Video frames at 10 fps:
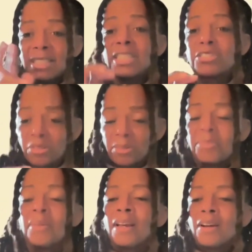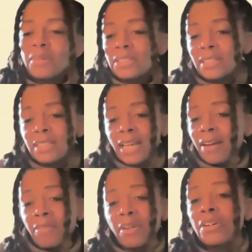a syndrome. We just
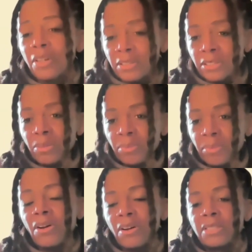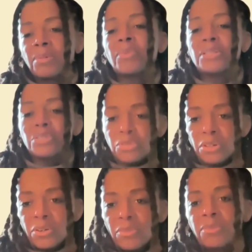say of undetermined cause. But we do
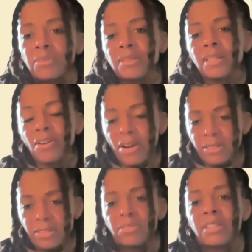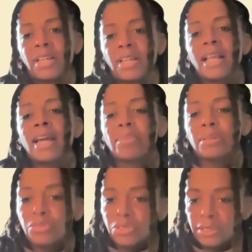know the causes are things like
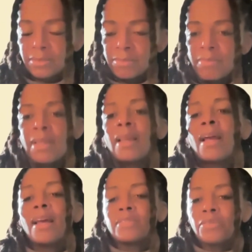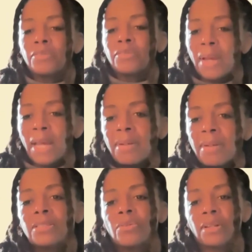pollution. And so for
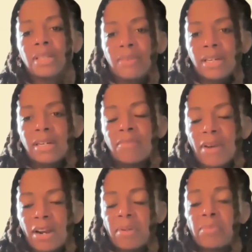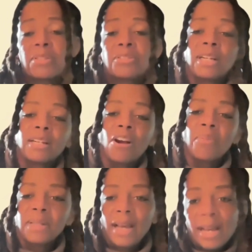babies who are living in an environment where there's a lot of
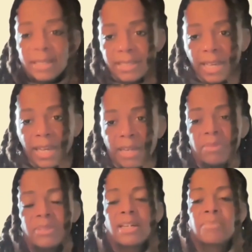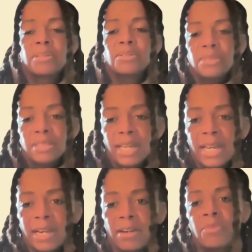carbon dioxide, where there's a lot of pollutants in
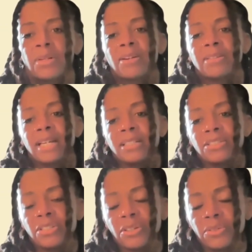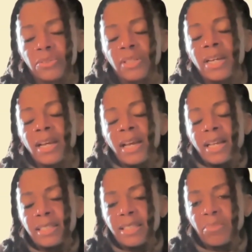the air, what our data showed
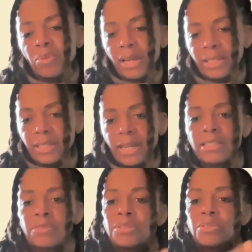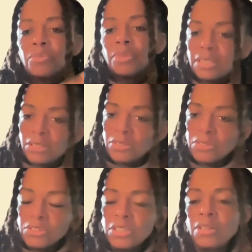is that they're more likely to die. So we do
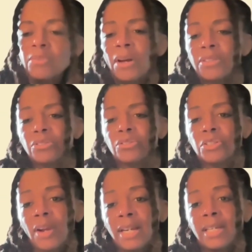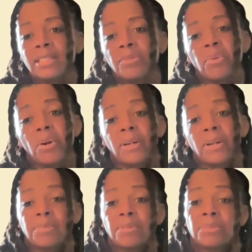research. We also do training. So we work
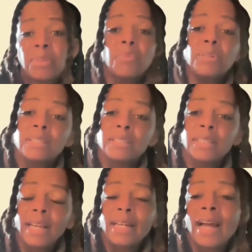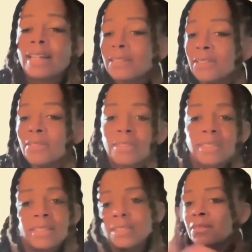with hospitals, big ones like Kaiser
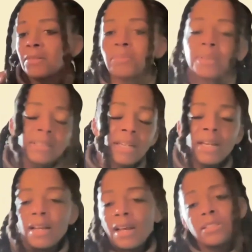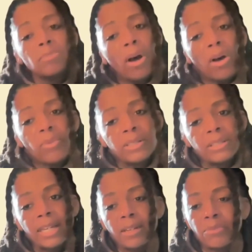System, and small
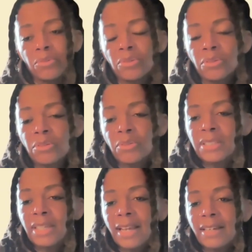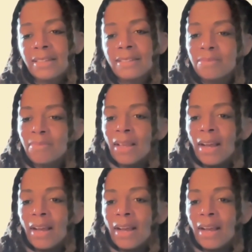ones like in rural Louisiana,